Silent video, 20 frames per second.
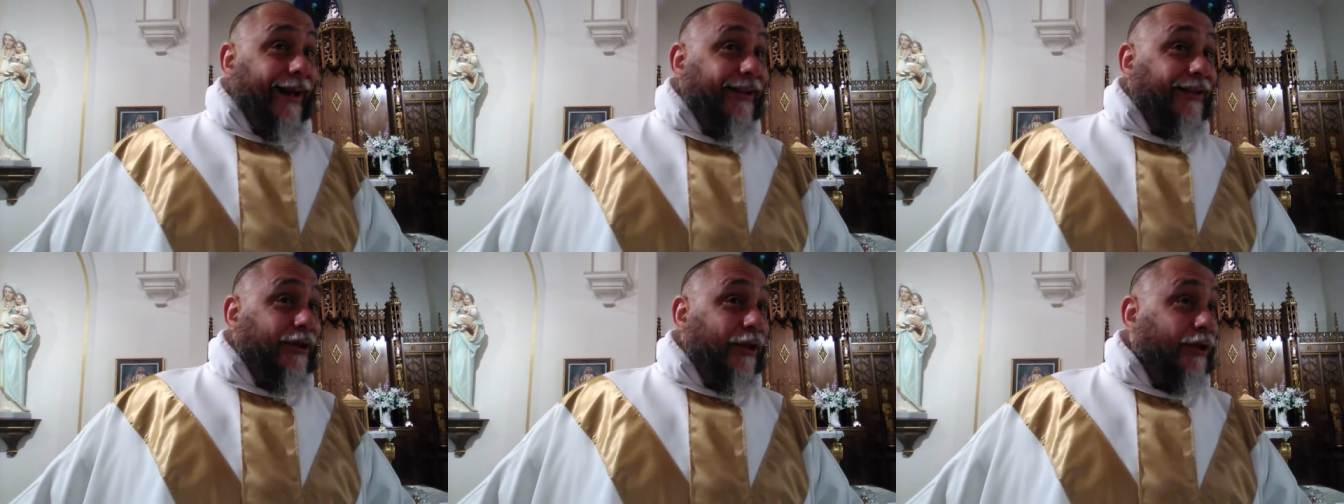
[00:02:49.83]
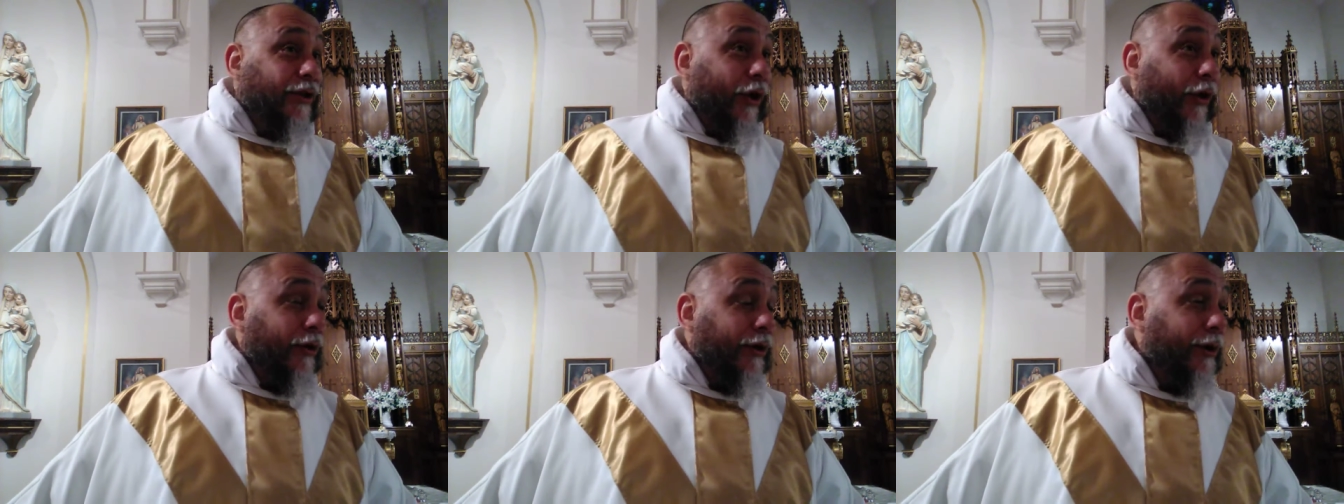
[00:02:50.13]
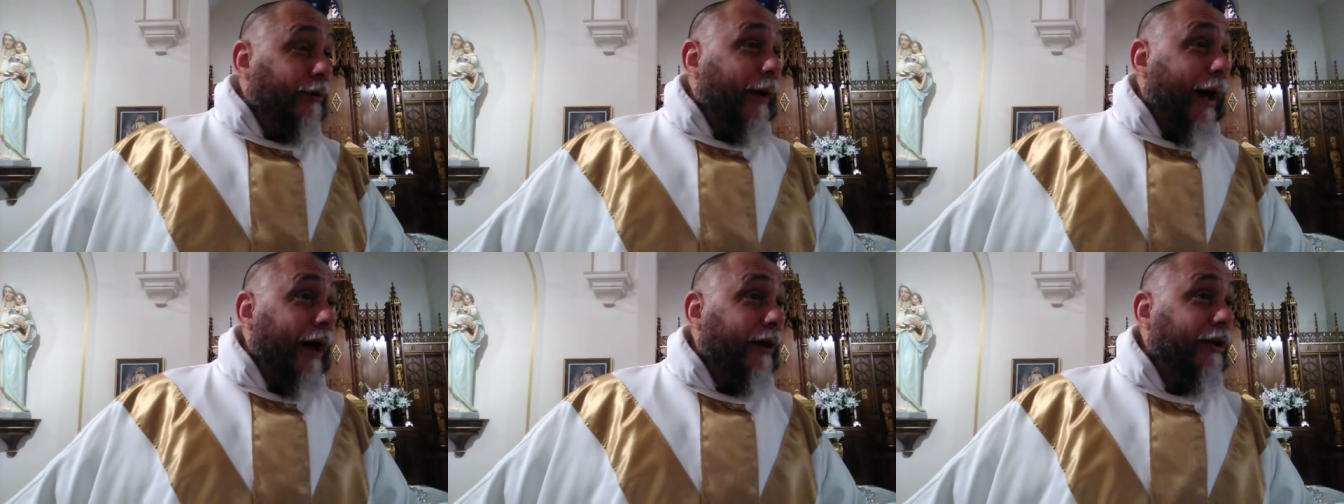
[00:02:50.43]
and to turn
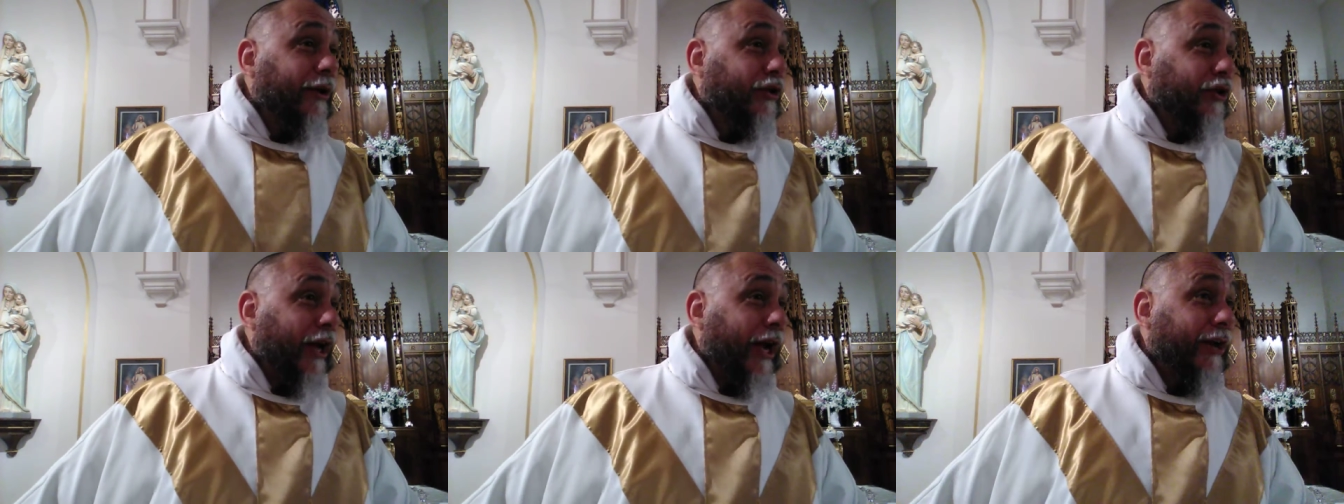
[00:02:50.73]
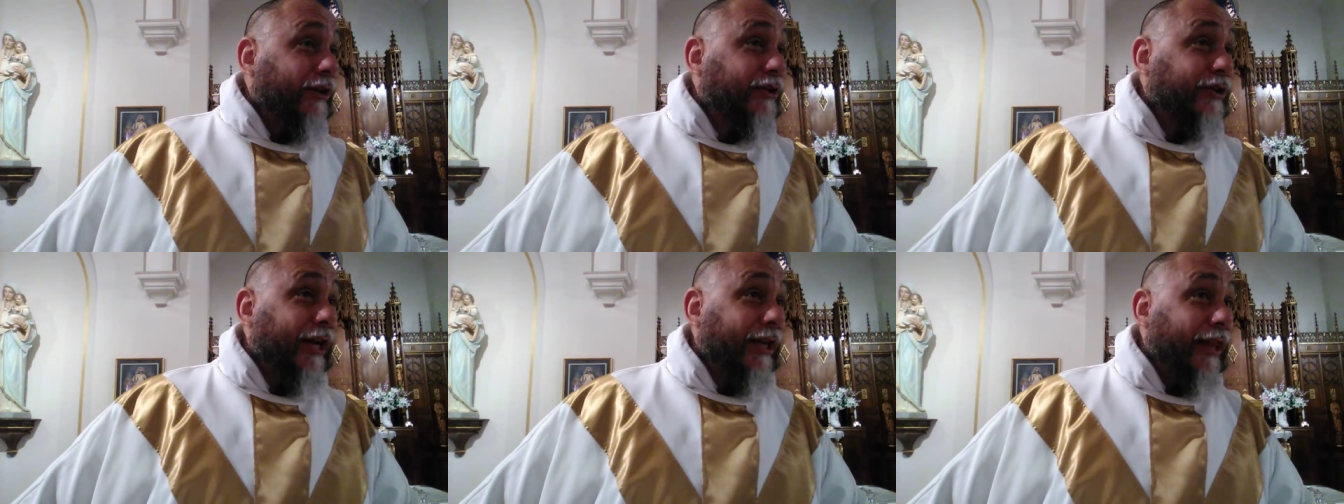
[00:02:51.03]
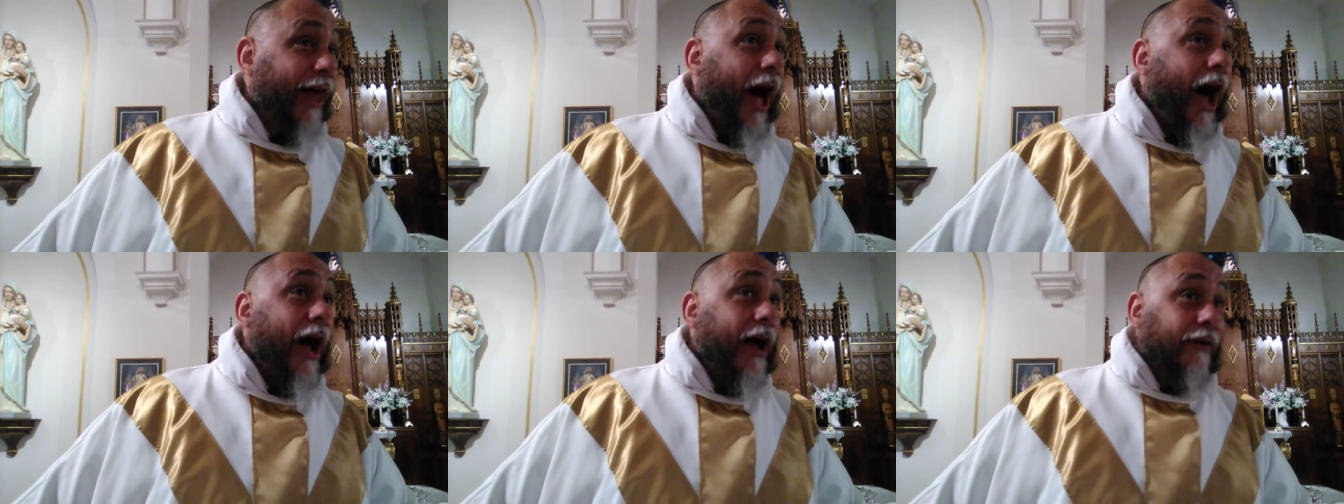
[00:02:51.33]
around and change their
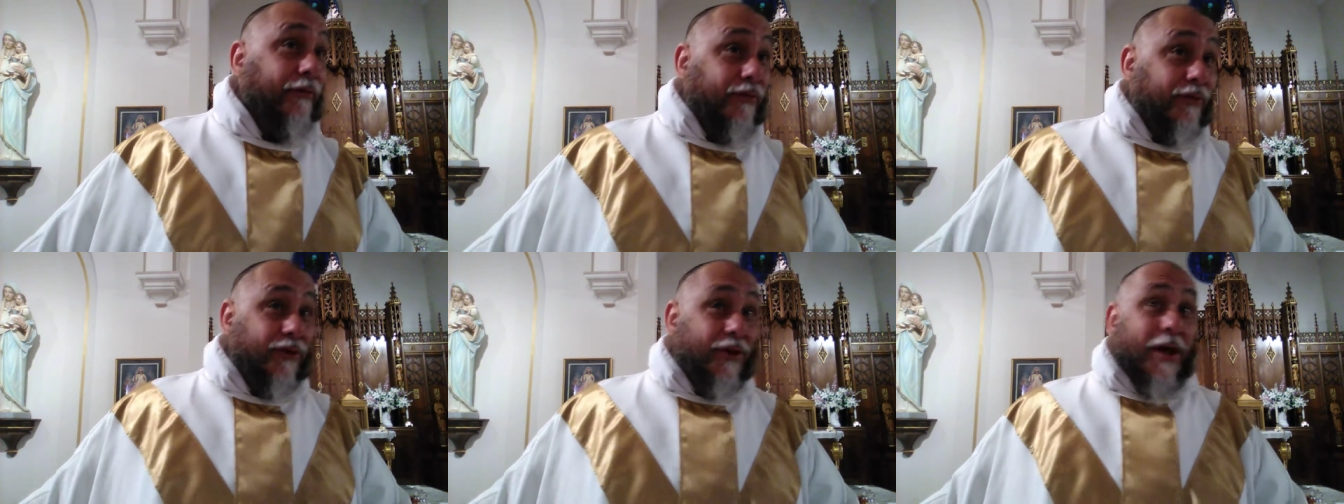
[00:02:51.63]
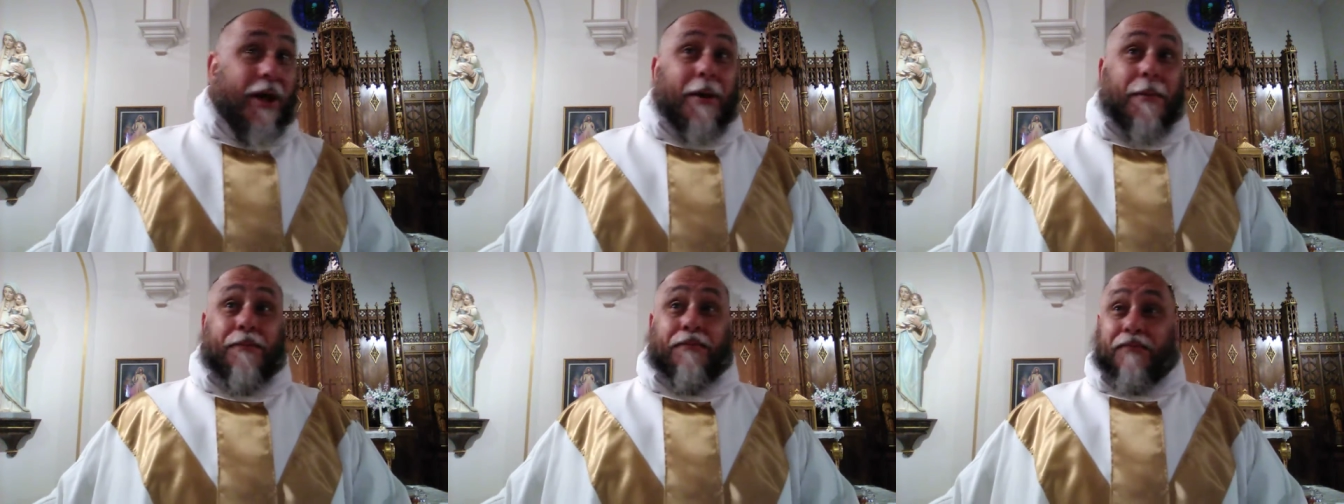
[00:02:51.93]
lives.